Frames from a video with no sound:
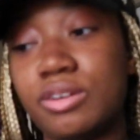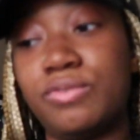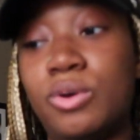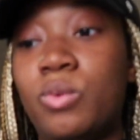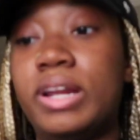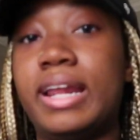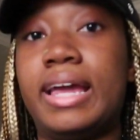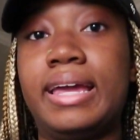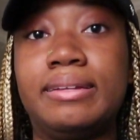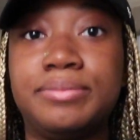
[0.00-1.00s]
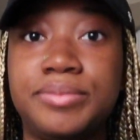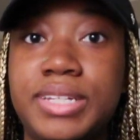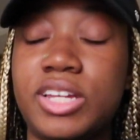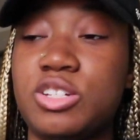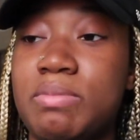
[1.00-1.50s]
here for one night,
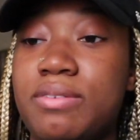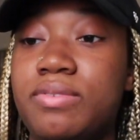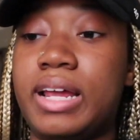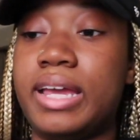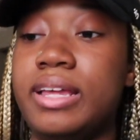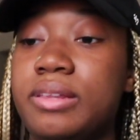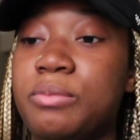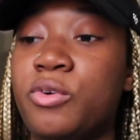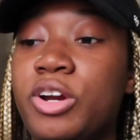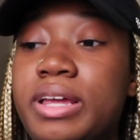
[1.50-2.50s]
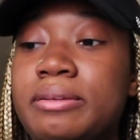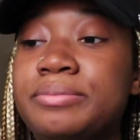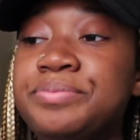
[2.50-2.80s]
catch my flight in the morning.